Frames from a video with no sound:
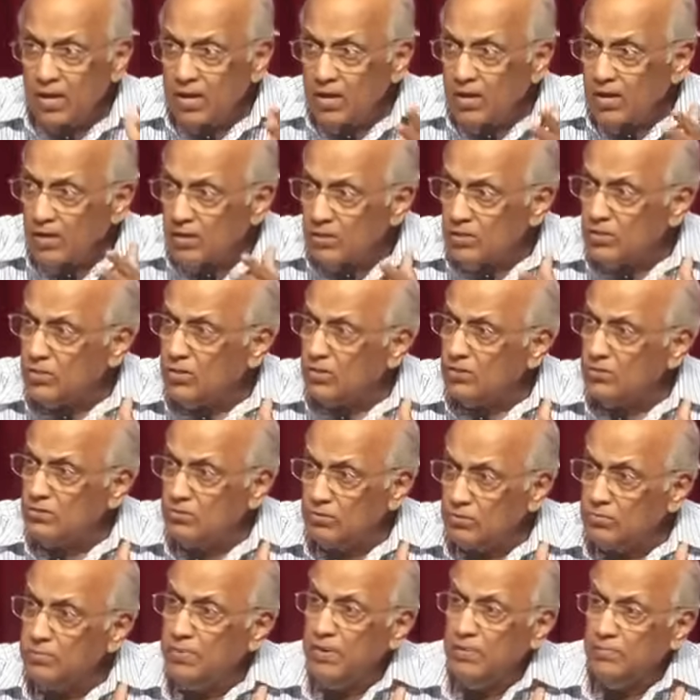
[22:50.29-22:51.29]
he saw
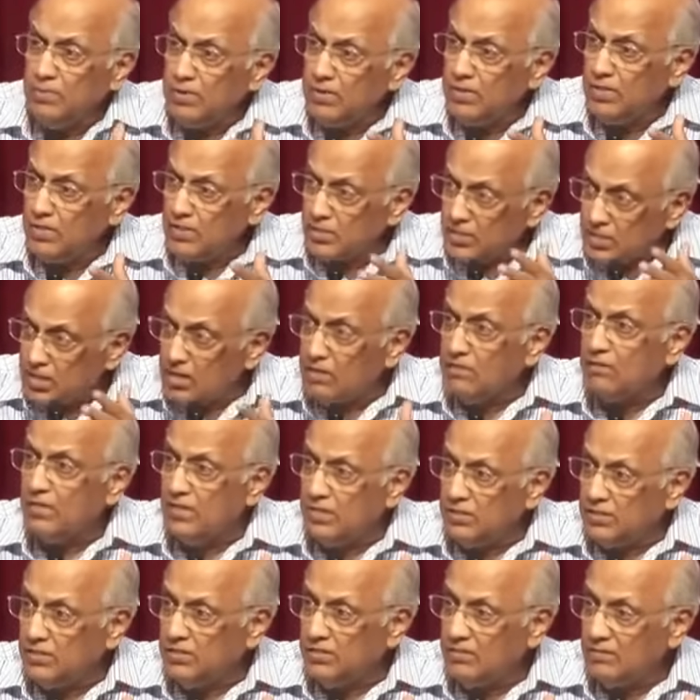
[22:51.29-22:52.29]
two people
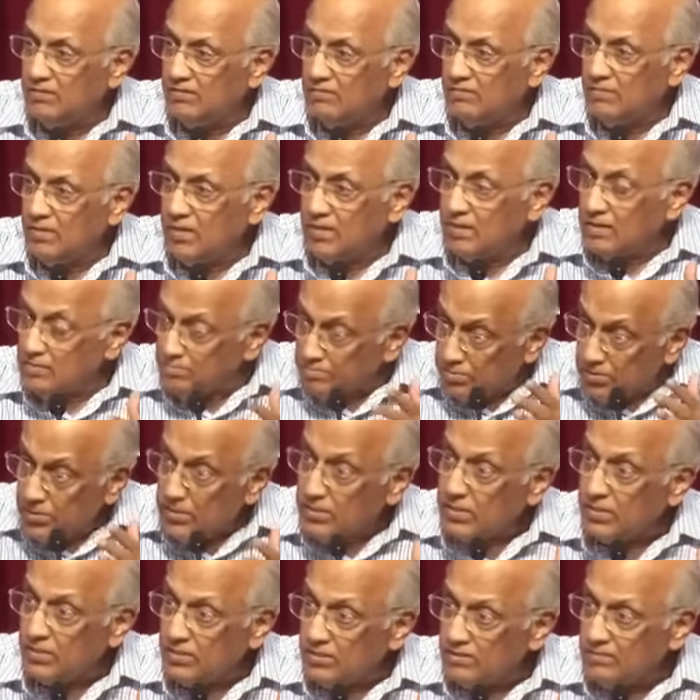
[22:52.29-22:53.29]
discouraged in the
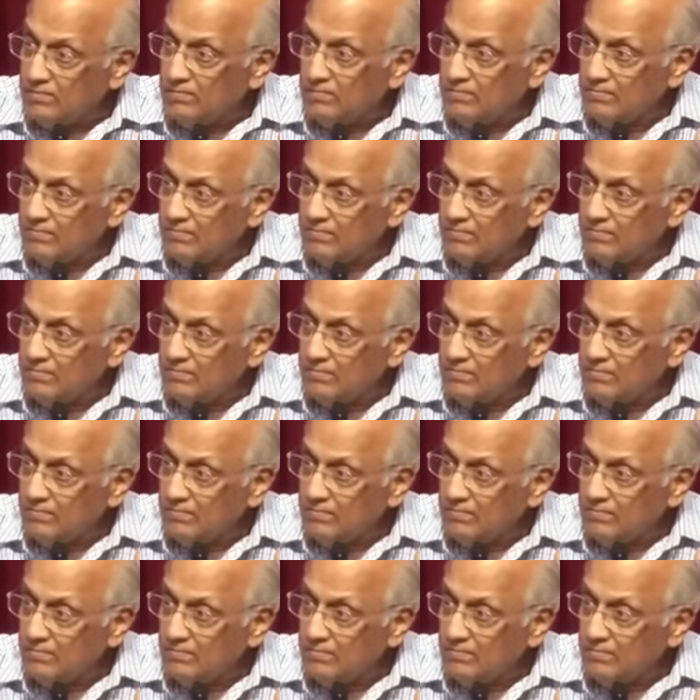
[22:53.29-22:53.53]
prison.